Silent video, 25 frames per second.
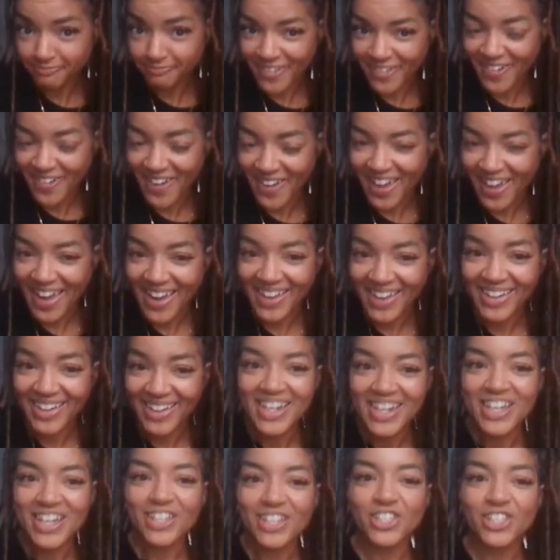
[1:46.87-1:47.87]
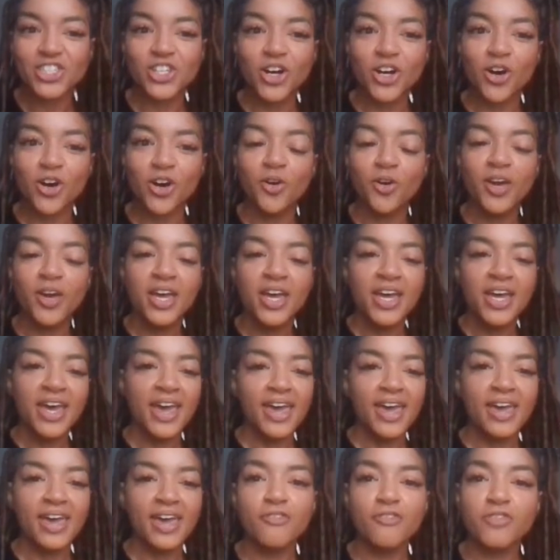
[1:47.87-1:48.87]
Okay, so
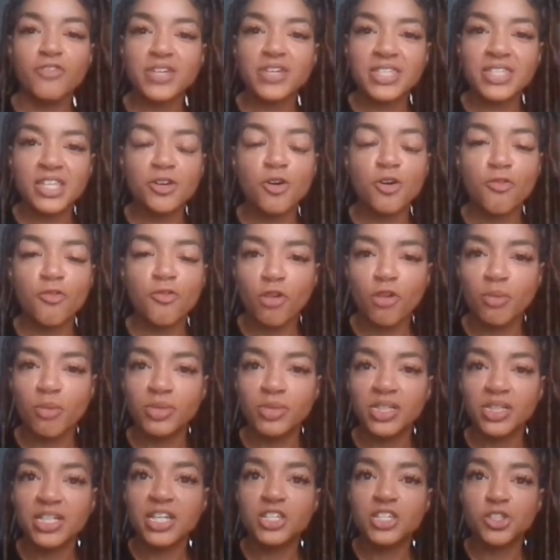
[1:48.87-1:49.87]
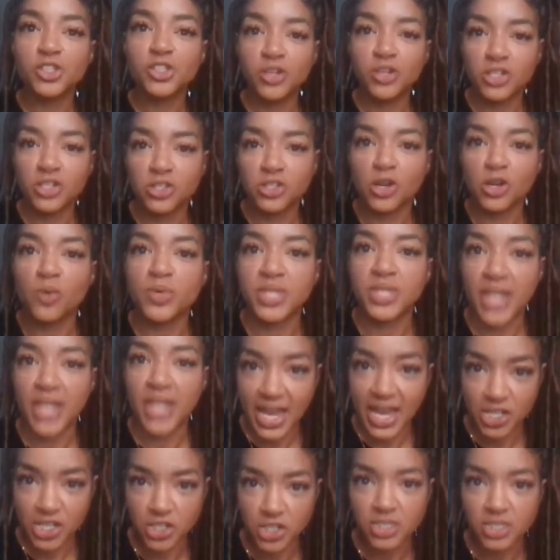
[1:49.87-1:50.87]
every single formula is going to start with an
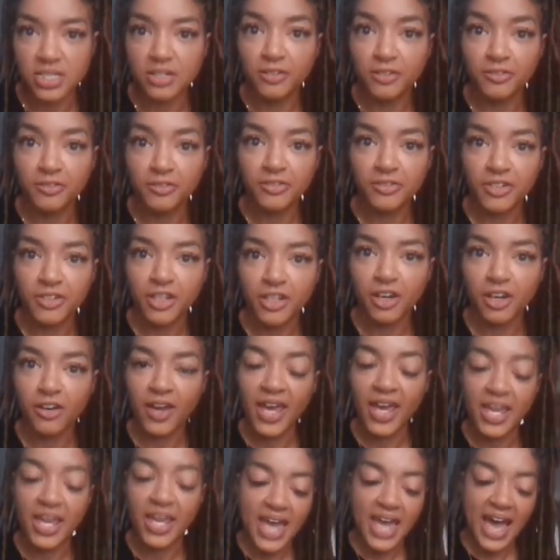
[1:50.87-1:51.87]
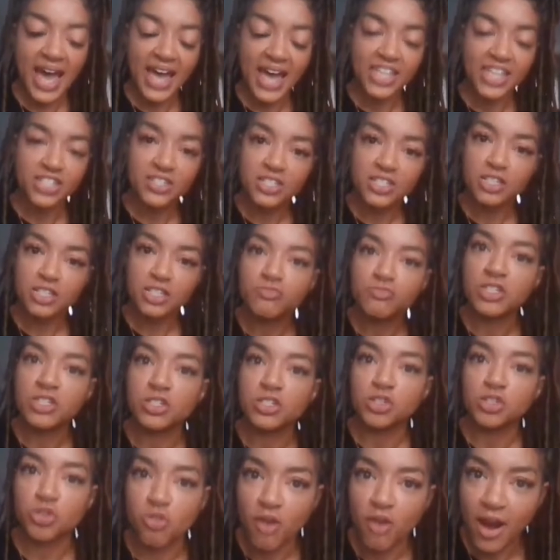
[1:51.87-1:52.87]
adjective. Okay, an adjective
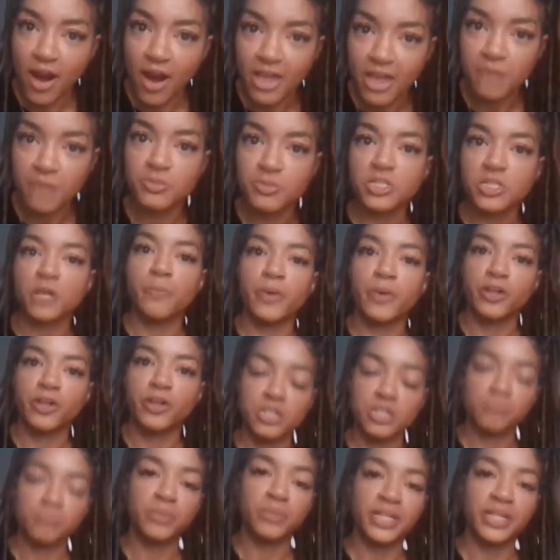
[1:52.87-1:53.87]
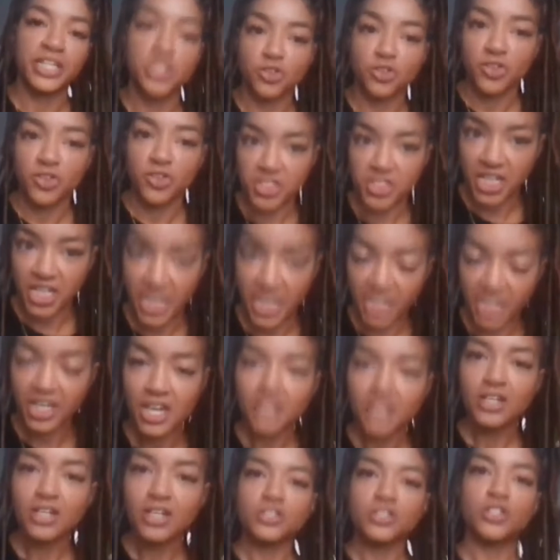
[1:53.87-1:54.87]
describes a person, place, or thing.
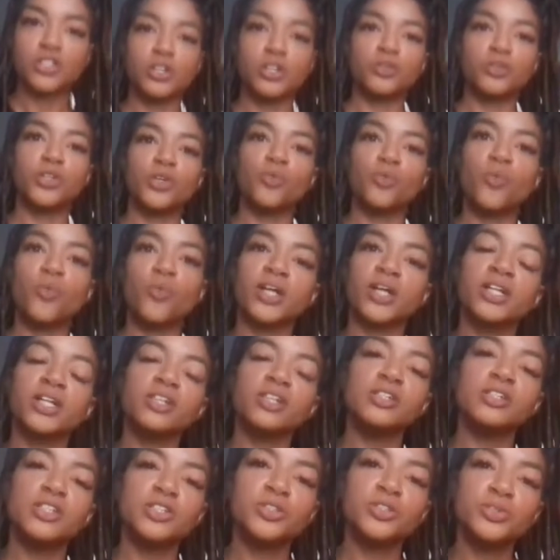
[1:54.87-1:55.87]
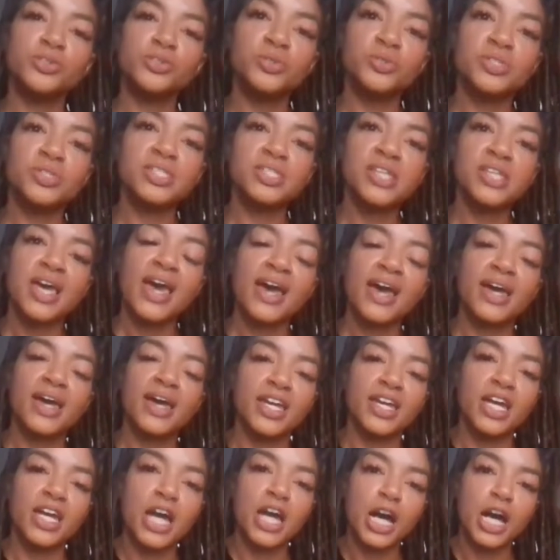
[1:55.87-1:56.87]
So you want to use
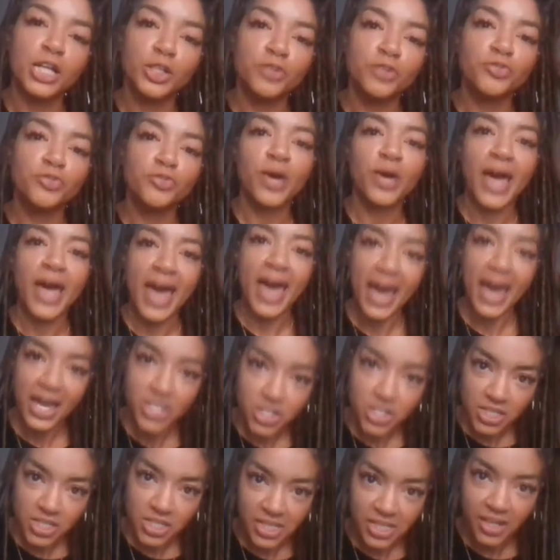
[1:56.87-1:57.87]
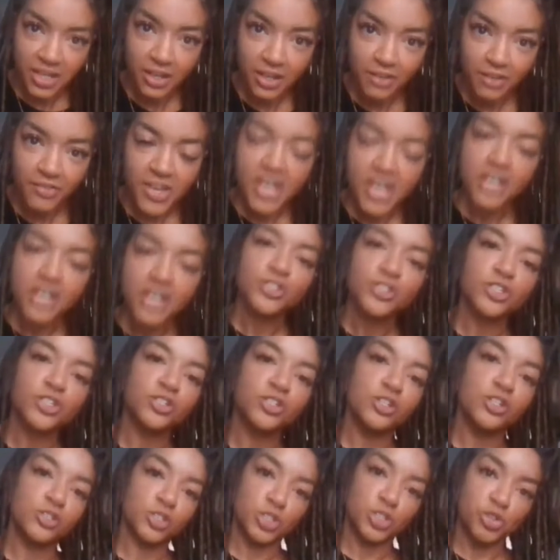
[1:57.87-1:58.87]
a colorful adjective to
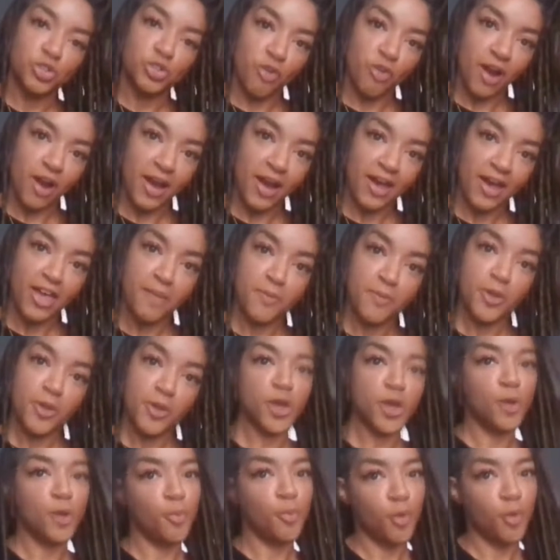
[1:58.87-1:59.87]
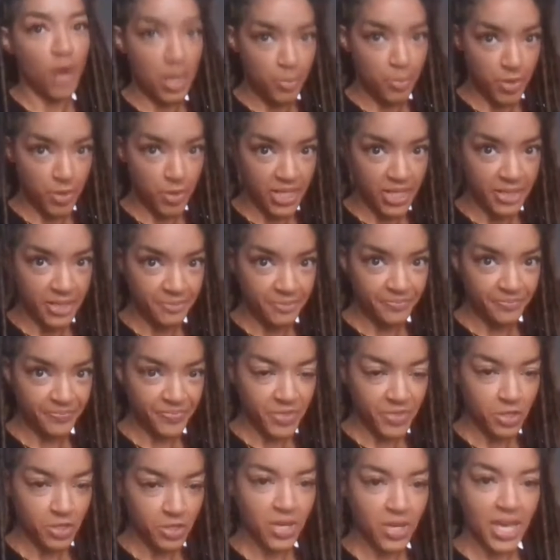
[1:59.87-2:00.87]
describe your property.
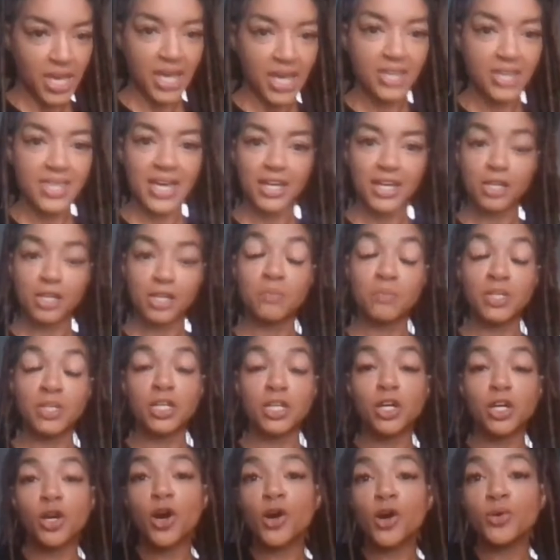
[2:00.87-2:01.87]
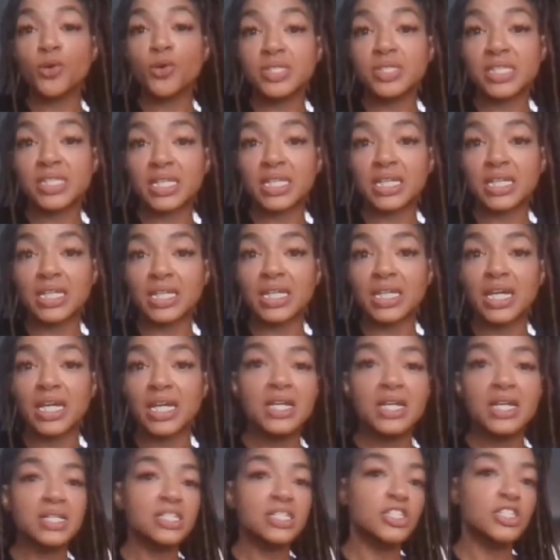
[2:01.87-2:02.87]
Okay, that could be cozy,
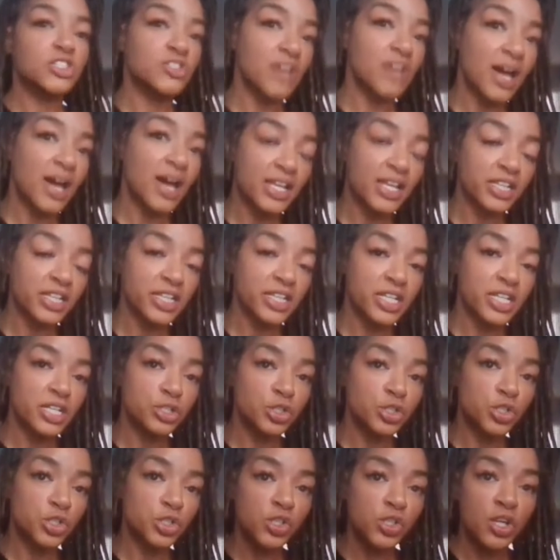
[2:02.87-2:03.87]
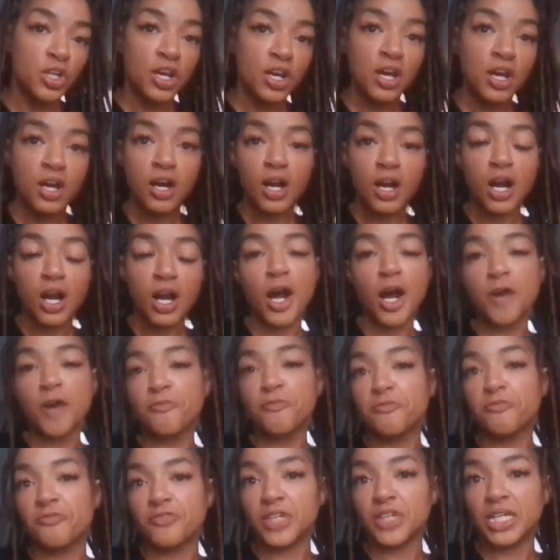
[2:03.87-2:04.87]
stylish,
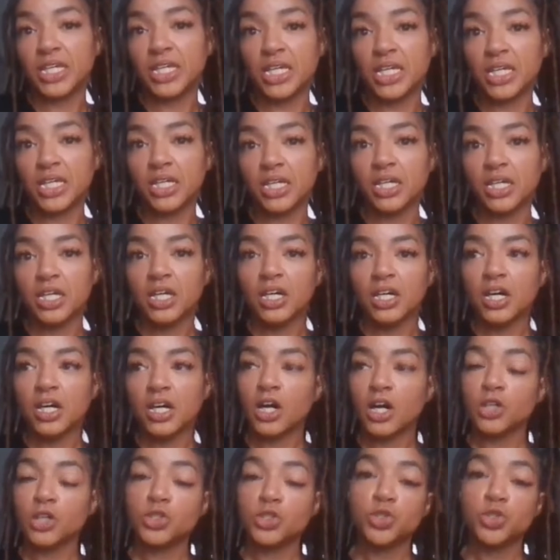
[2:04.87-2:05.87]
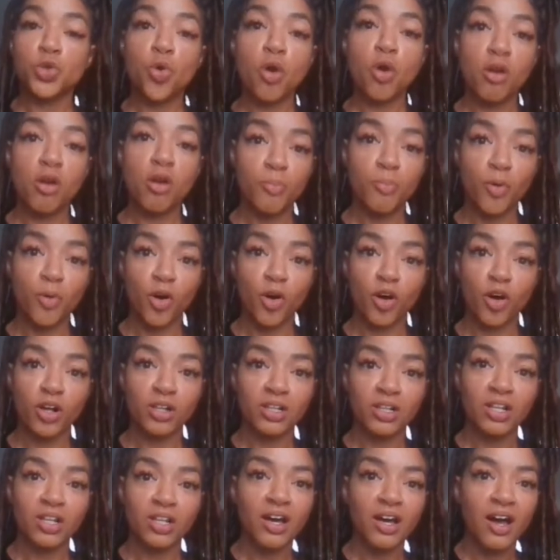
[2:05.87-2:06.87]
comfy,
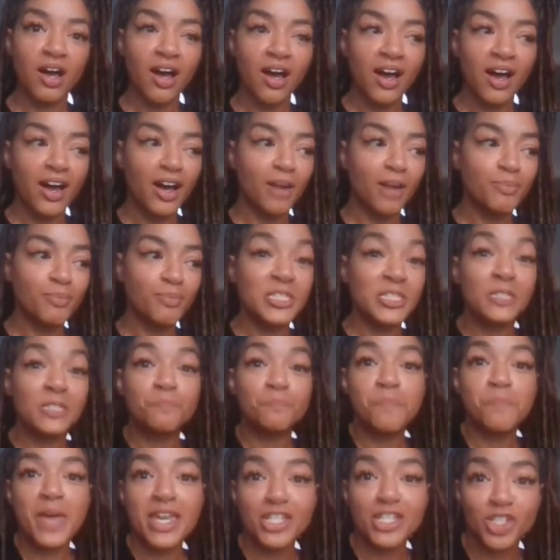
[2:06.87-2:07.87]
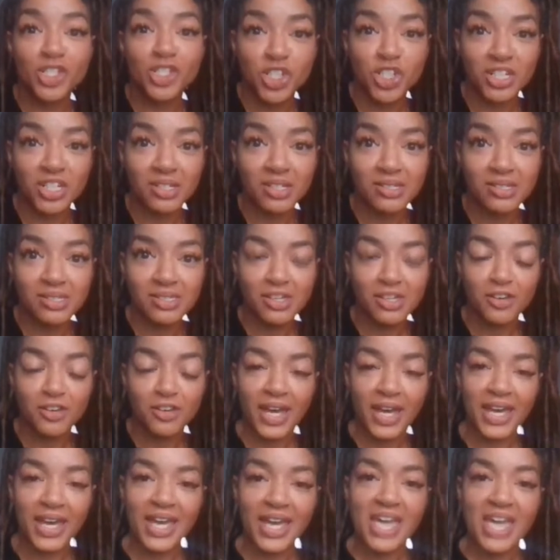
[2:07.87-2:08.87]
adorable, spacious.
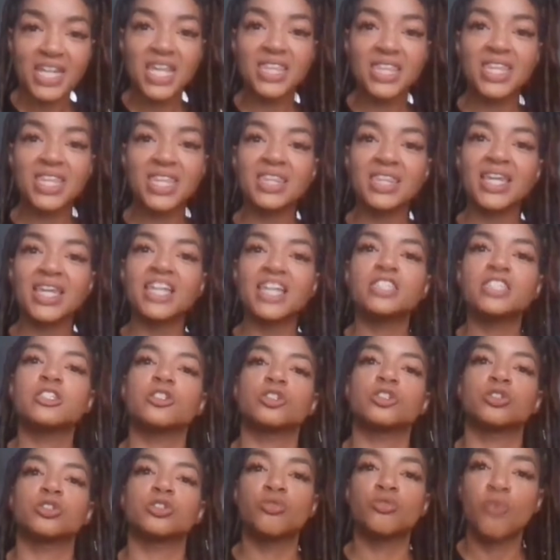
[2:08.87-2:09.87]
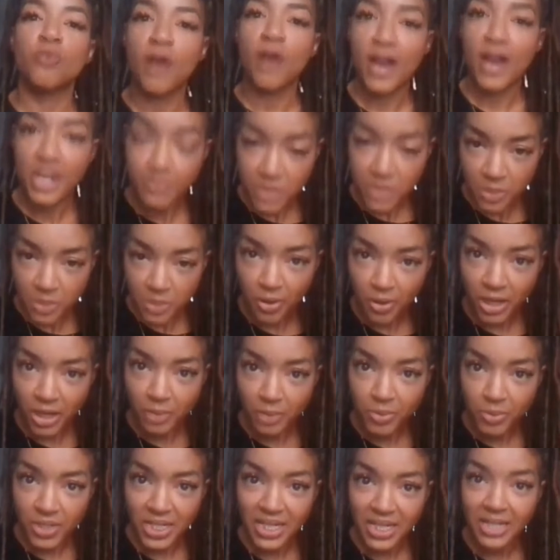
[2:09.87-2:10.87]
Okay, anything that describes the
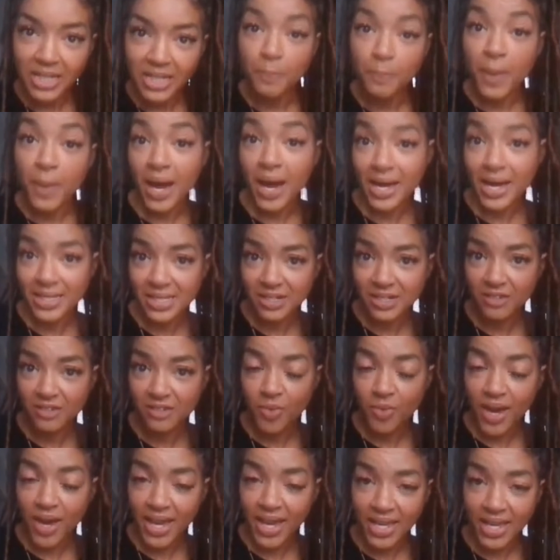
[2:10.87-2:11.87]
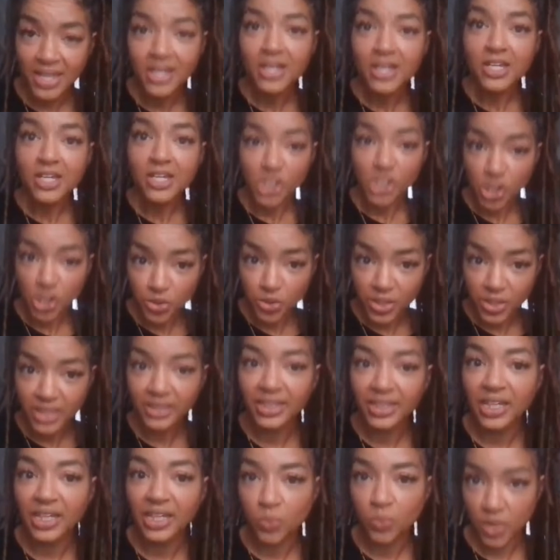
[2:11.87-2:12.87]
property in a positive way, you can
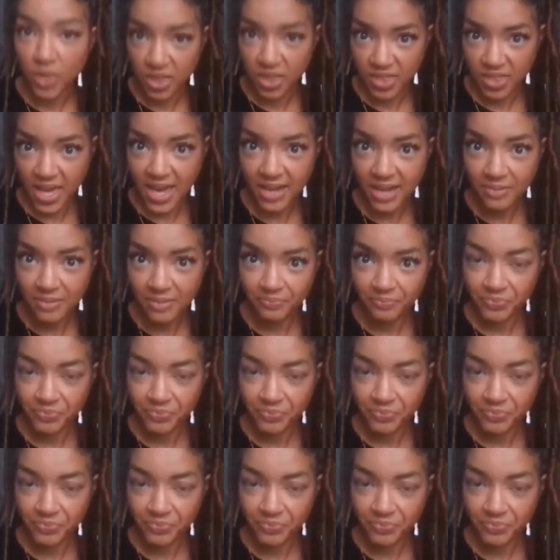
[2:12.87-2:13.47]
lead with that.